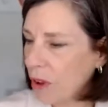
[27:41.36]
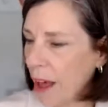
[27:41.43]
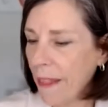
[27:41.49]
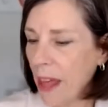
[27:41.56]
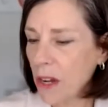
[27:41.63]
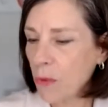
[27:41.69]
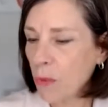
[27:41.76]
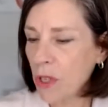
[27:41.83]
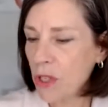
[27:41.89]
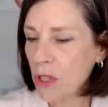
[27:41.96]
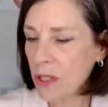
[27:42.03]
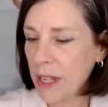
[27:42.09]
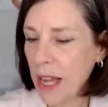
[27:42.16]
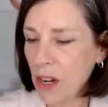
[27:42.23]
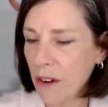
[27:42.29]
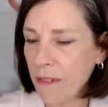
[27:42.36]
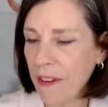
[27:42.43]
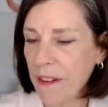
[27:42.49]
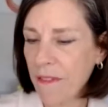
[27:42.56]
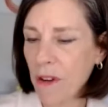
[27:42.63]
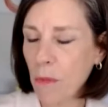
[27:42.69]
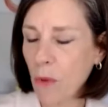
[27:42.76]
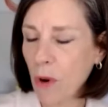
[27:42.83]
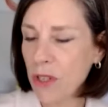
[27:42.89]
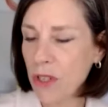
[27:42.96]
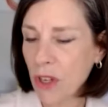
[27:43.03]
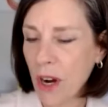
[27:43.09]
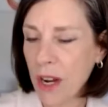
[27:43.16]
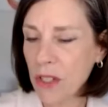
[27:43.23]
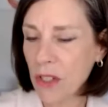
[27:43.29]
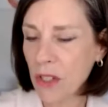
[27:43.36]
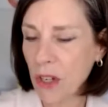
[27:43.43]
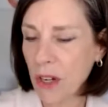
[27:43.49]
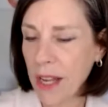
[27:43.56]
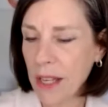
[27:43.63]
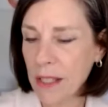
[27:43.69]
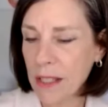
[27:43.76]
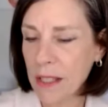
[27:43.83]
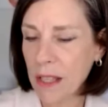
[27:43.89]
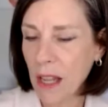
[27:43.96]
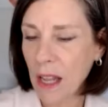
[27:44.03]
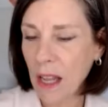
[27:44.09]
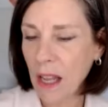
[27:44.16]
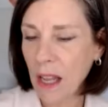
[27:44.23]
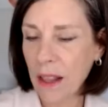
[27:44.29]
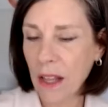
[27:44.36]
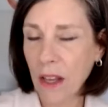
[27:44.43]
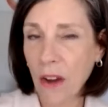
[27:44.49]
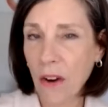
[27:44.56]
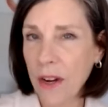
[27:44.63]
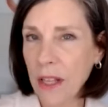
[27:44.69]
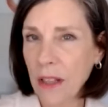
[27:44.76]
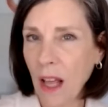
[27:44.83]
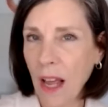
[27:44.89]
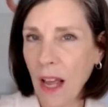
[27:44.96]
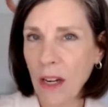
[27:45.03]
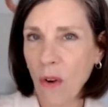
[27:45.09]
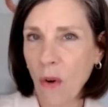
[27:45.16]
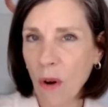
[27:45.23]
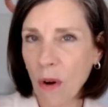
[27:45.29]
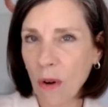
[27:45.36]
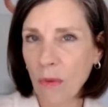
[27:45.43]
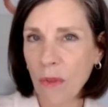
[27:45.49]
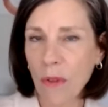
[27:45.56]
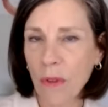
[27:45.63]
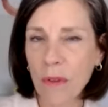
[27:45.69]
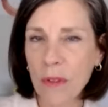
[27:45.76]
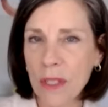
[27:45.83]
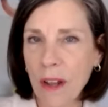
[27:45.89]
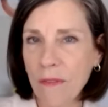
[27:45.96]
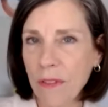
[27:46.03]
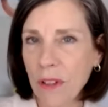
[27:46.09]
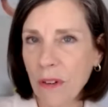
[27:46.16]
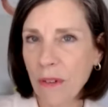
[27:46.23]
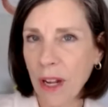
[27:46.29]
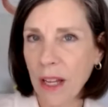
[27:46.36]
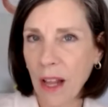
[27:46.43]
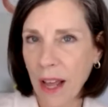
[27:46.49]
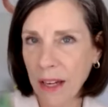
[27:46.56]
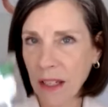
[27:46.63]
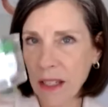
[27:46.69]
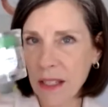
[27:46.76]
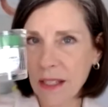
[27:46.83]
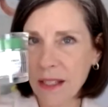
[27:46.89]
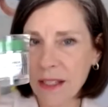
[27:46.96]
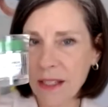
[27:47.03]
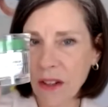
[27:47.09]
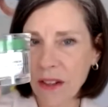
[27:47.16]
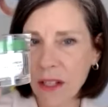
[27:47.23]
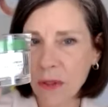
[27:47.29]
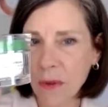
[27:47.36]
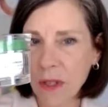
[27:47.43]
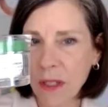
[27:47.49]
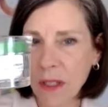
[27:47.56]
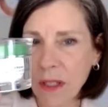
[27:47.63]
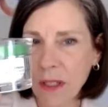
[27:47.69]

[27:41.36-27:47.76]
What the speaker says: And then would you say your favorite moisturizer is the green line or the stuff in the red line? Is it still this one?